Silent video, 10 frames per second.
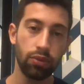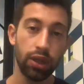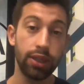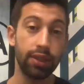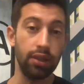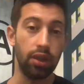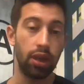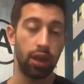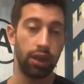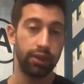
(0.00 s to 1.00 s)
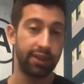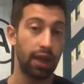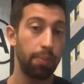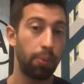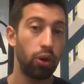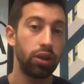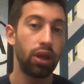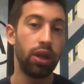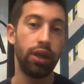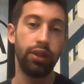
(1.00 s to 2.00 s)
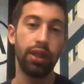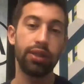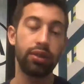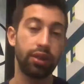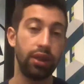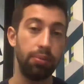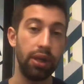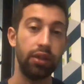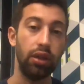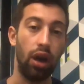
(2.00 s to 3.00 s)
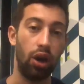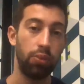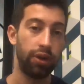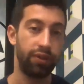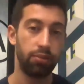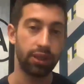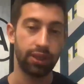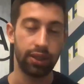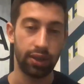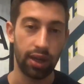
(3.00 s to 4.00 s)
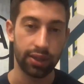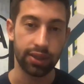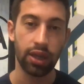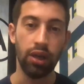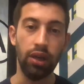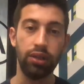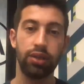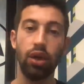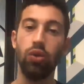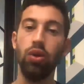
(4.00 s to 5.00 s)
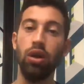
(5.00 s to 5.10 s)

it's in some point, it doesn't really matter how many feedbacks it has. So